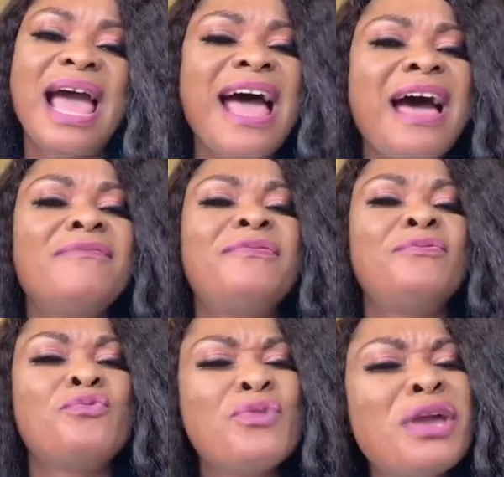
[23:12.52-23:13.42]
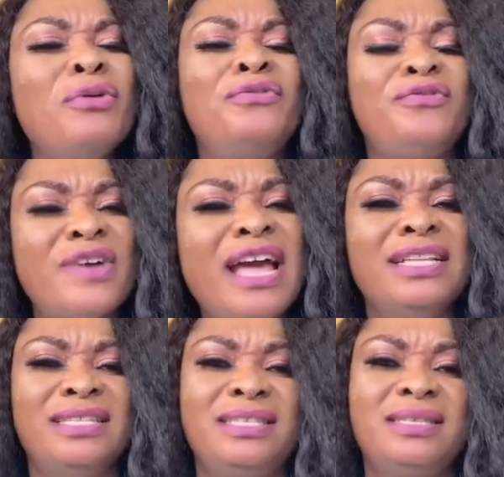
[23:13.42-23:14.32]
I have real
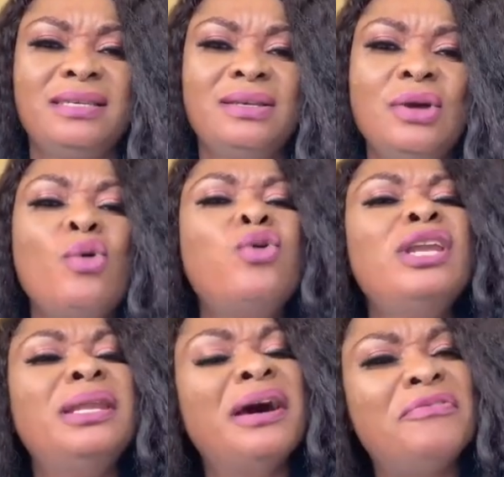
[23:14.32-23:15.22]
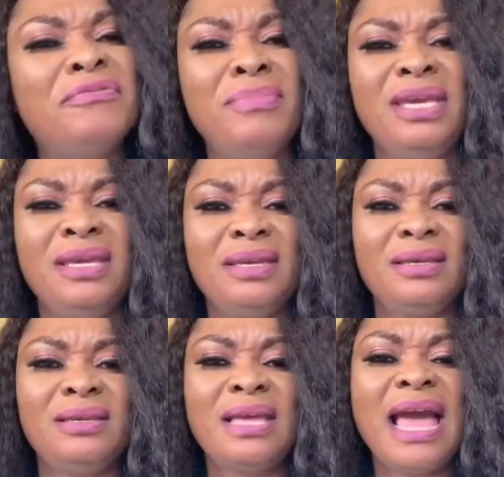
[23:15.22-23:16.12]
fans who love me.
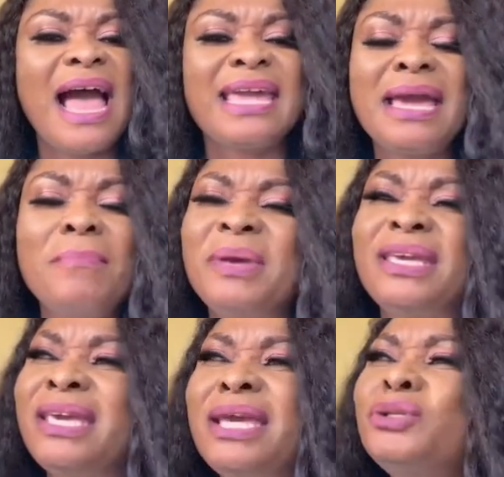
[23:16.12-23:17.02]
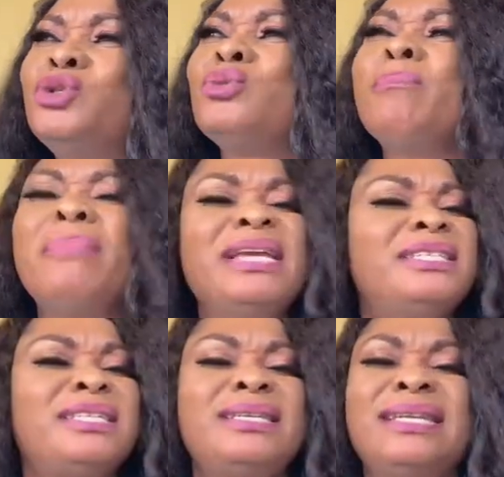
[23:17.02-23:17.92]
I can't begin to
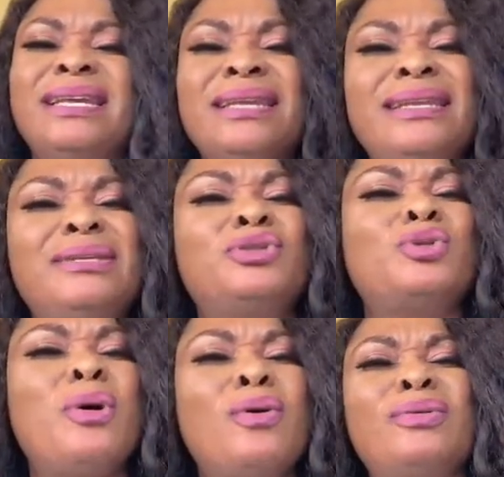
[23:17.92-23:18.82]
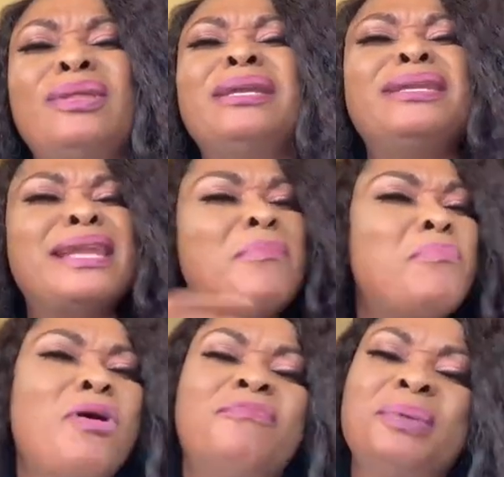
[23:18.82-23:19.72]
mention the, so, the
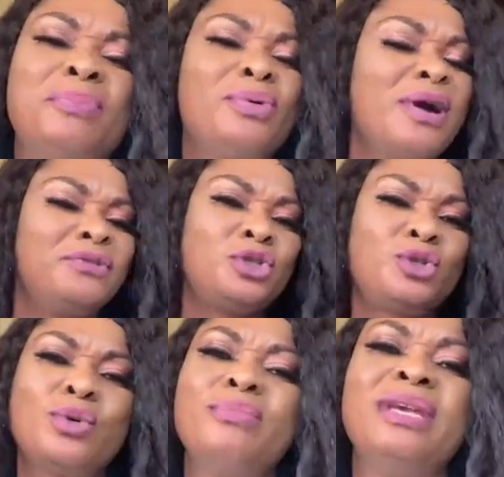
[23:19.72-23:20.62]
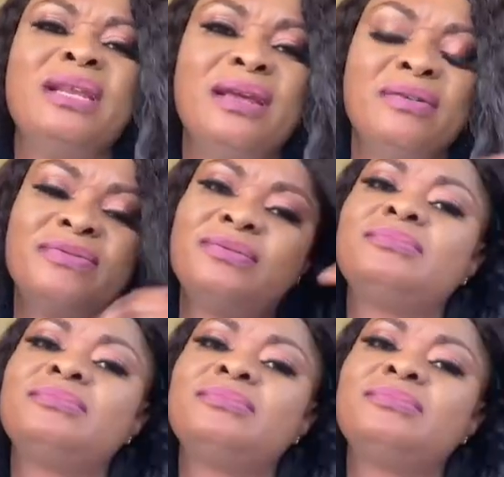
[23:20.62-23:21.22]
number of people who have shown me love.